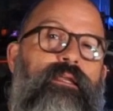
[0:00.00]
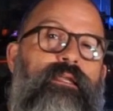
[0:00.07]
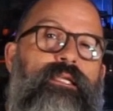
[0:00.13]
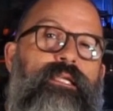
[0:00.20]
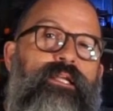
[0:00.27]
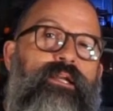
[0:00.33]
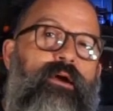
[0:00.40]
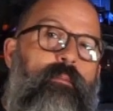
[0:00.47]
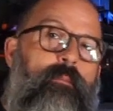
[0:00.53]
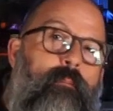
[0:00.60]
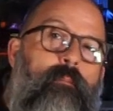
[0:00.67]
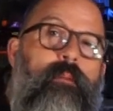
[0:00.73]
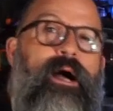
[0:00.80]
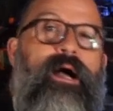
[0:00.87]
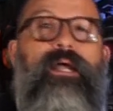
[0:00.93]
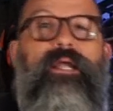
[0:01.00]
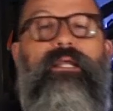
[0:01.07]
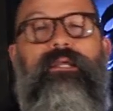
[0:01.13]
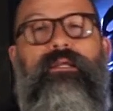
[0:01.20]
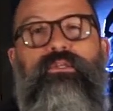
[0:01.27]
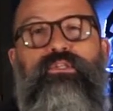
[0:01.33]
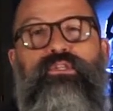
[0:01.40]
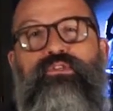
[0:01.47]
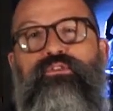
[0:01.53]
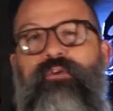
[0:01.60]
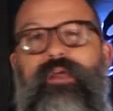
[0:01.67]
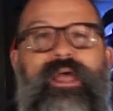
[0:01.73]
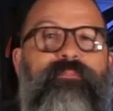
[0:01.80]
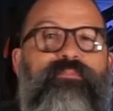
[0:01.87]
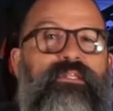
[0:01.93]
you know, my
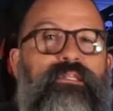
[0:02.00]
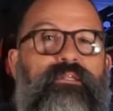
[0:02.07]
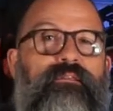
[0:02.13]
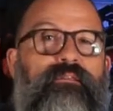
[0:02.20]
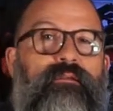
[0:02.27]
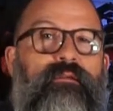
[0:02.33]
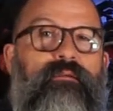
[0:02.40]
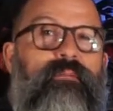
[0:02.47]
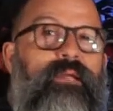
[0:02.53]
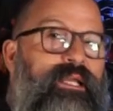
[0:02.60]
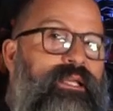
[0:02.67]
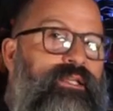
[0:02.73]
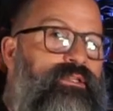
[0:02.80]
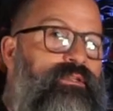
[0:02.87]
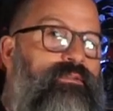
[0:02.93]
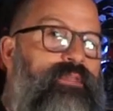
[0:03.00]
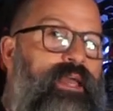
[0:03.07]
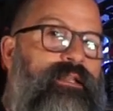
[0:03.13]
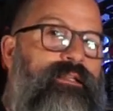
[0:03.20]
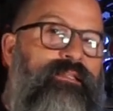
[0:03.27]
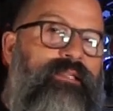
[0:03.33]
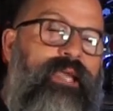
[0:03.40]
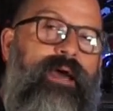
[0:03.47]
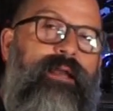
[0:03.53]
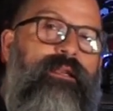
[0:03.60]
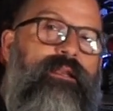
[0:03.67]
strap system so that it's got